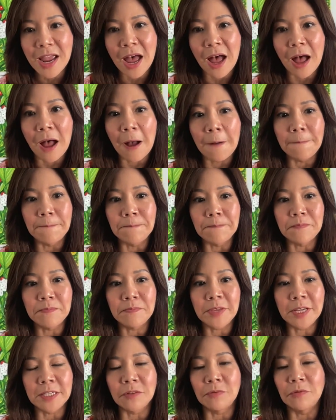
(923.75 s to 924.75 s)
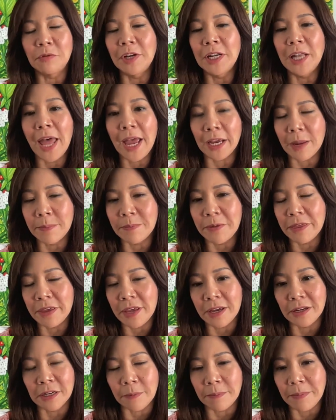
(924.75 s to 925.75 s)
Um, because if we lack empathy
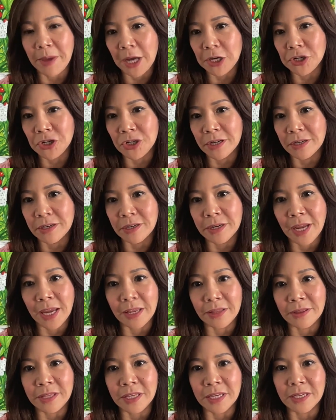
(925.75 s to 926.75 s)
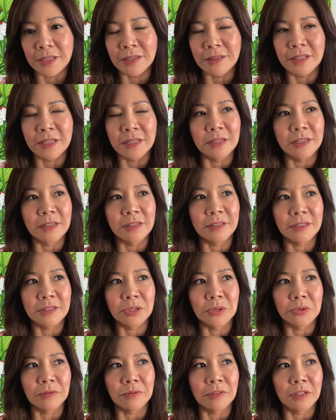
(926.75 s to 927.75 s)
and compassion and the the
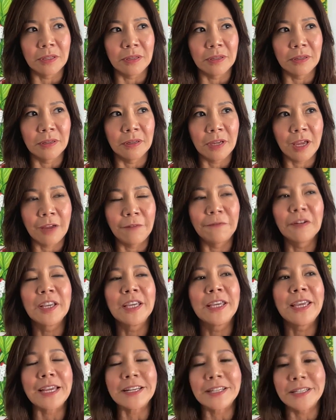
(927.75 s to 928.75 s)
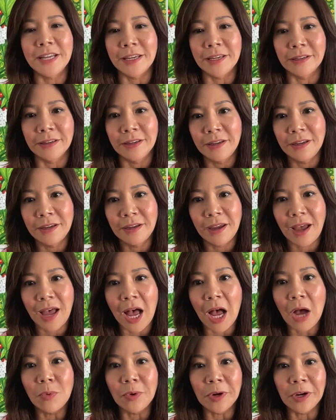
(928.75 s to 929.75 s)
sort of the and forgetting
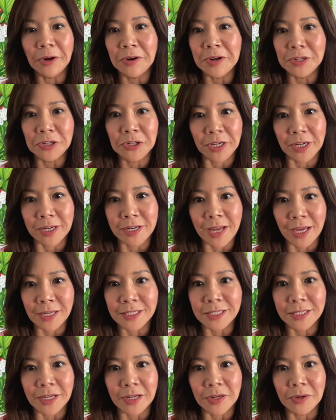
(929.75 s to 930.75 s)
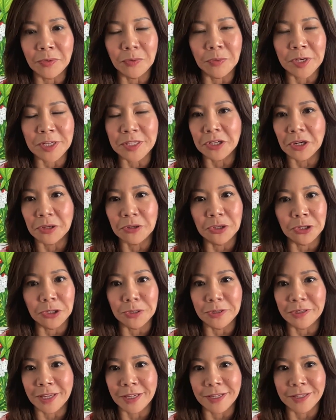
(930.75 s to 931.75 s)
how we are interconnected, we start to do
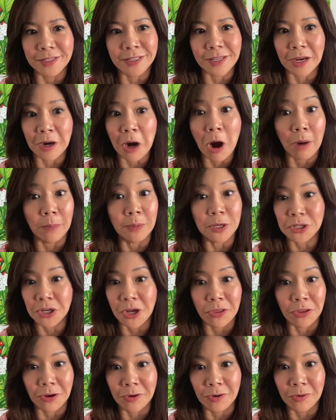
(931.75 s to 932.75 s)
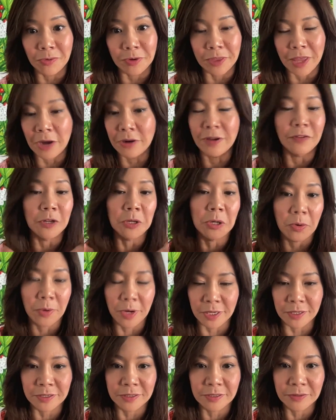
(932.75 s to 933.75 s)
things that harm each other without even
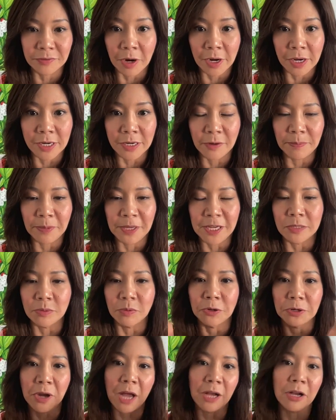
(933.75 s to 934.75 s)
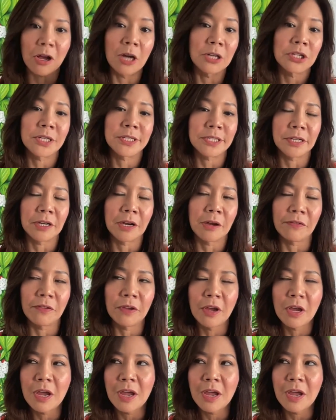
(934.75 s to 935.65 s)
knowing, right? Because we're not conscious enough.